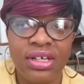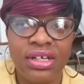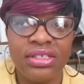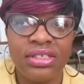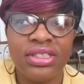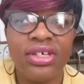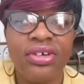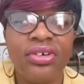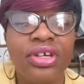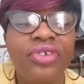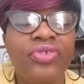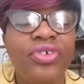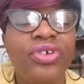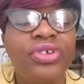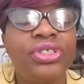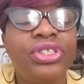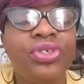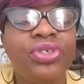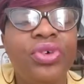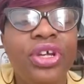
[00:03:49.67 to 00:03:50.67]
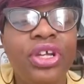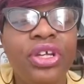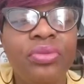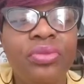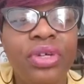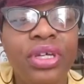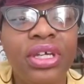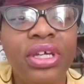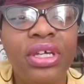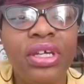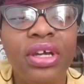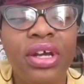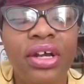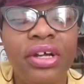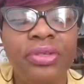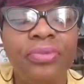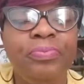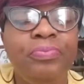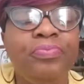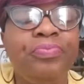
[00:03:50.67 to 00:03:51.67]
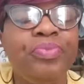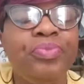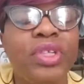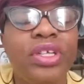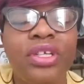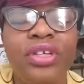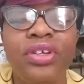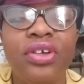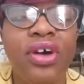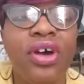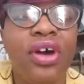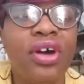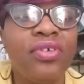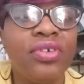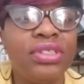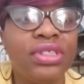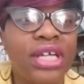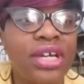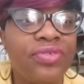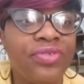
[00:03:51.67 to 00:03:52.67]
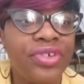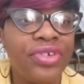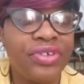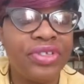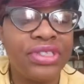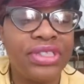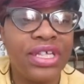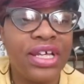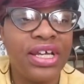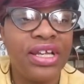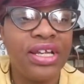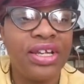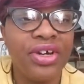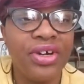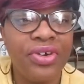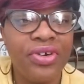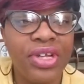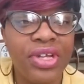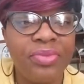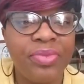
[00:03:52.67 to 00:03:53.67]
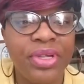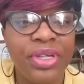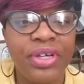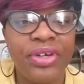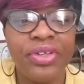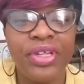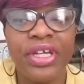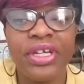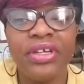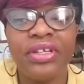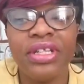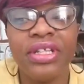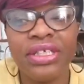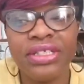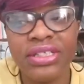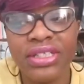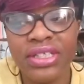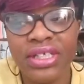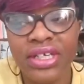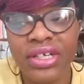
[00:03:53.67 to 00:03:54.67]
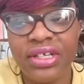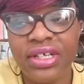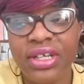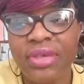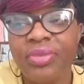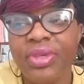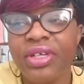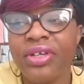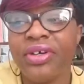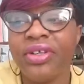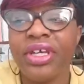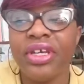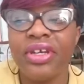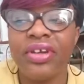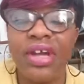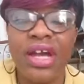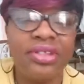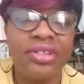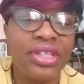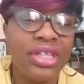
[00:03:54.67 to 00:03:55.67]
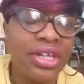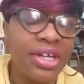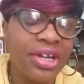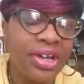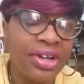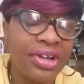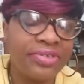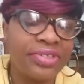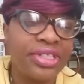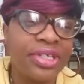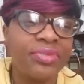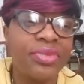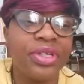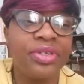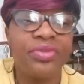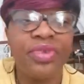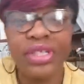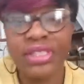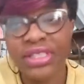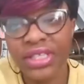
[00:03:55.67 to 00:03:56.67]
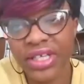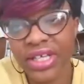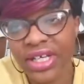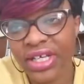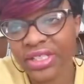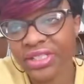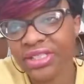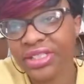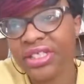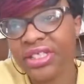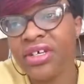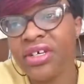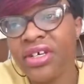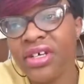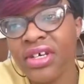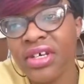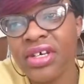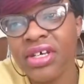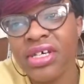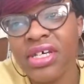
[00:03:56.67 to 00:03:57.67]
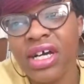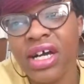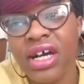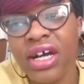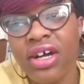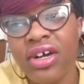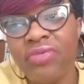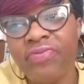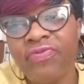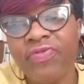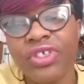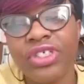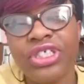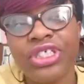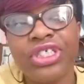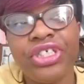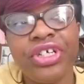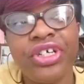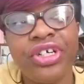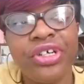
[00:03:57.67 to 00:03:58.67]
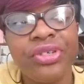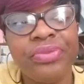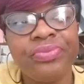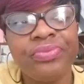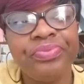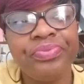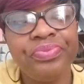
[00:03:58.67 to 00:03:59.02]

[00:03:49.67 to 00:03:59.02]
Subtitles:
So if you're joining me, I always like for you to say hello. Let me know that you're listening. Let me know that you're out there. If something resonates, for sure,